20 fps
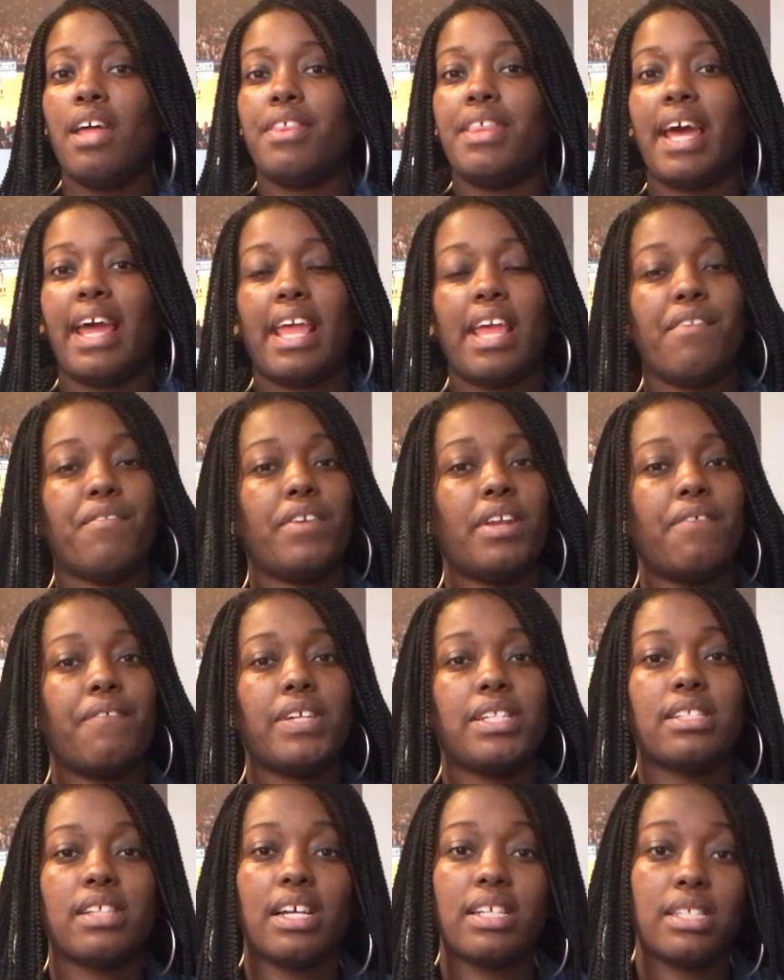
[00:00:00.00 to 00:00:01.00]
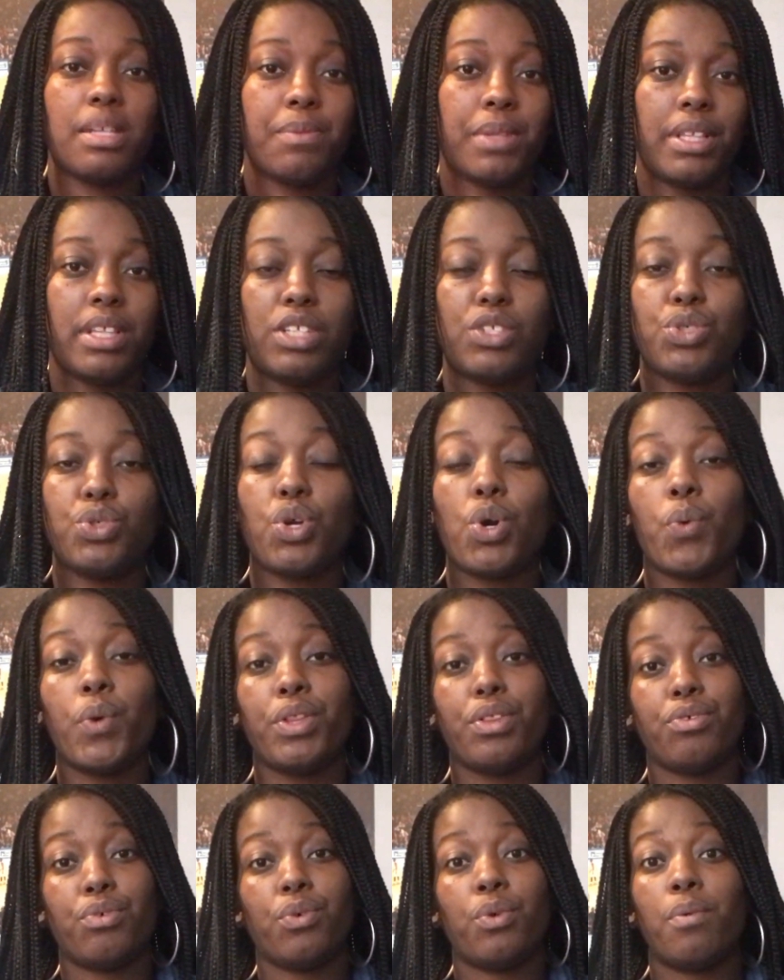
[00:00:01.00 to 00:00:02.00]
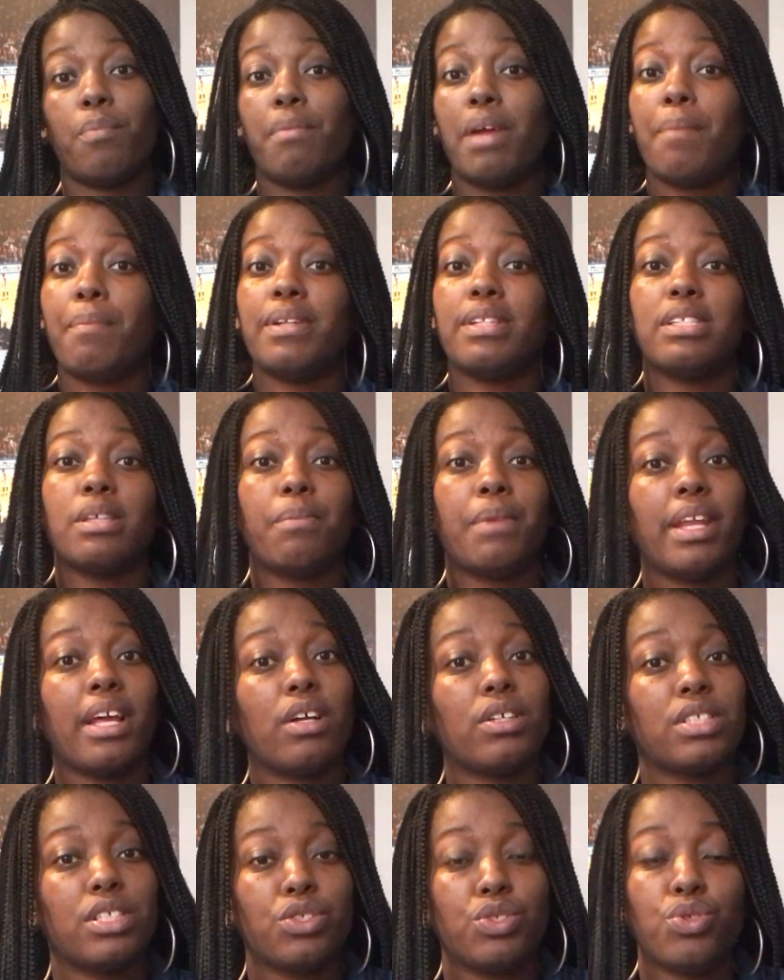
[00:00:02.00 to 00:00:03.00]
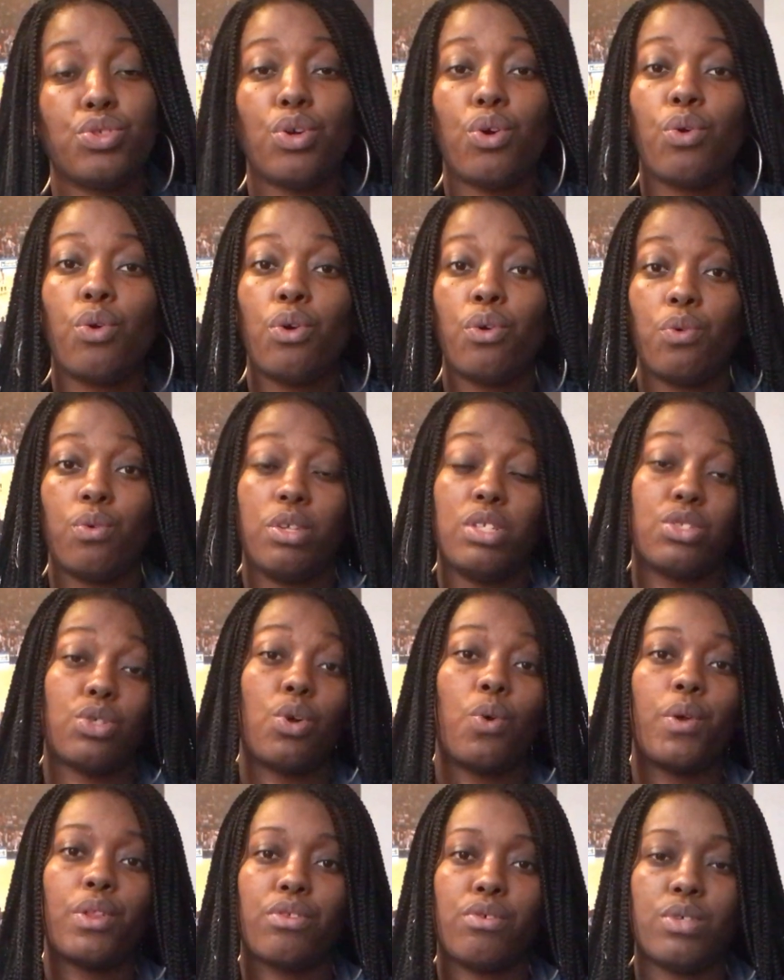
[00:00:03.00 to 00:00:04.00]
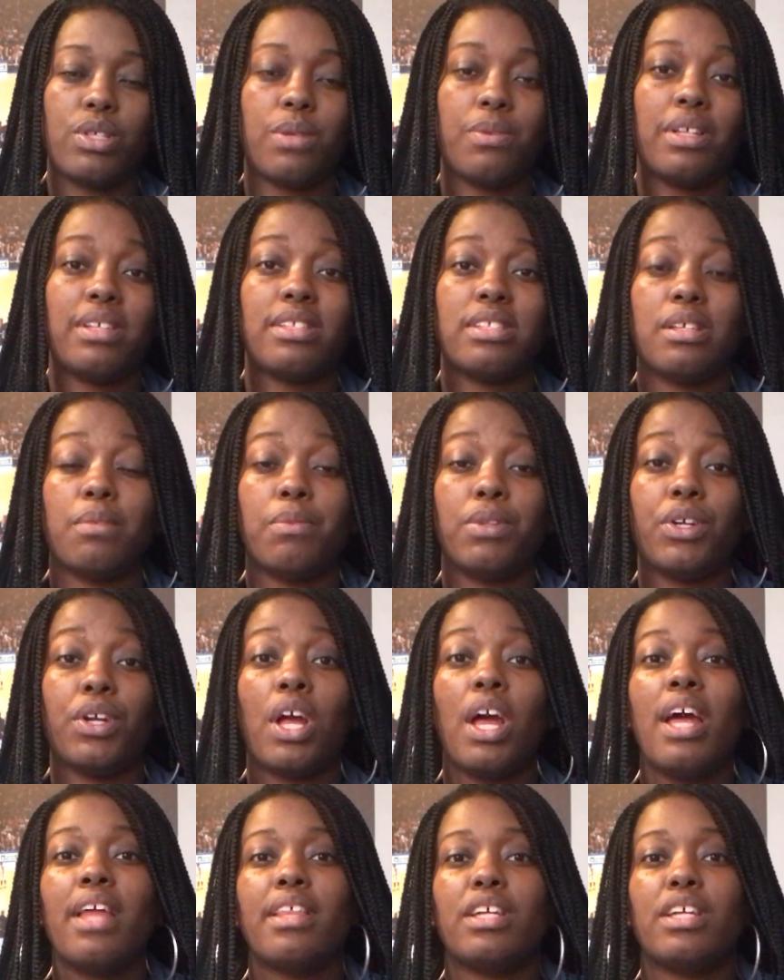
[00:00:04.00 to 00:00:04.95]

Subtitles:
that even if it's not something that you're going through, maybe it's somebody else that you know is going through something similar,